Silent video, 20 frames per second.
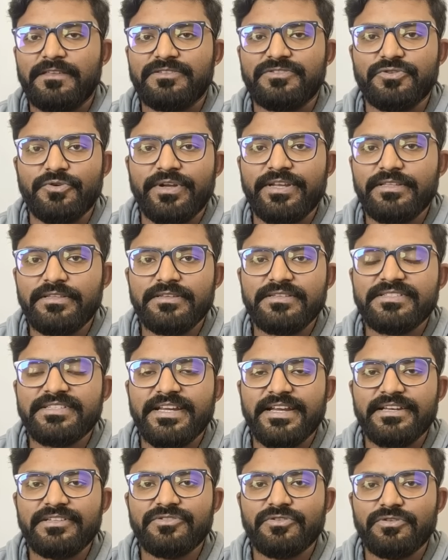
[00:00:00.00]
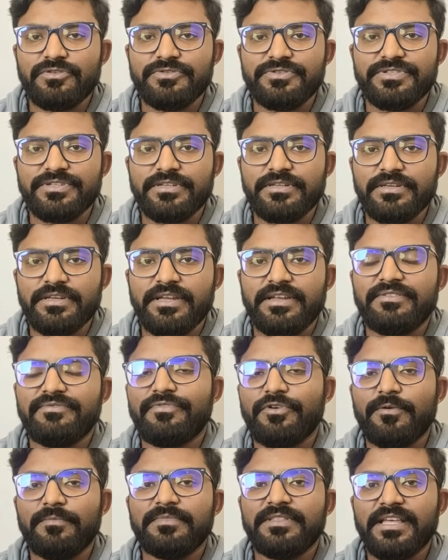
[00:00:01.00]
joined the STAD solution, and
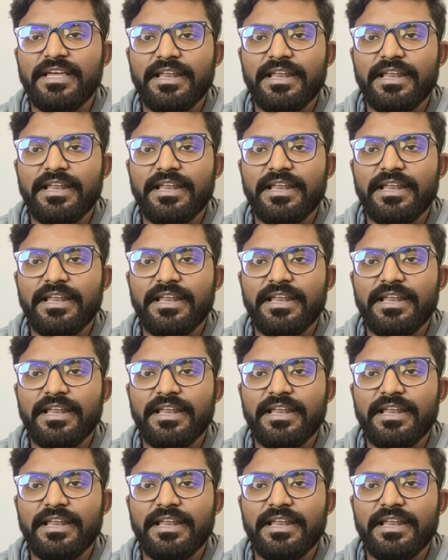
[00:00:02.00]
from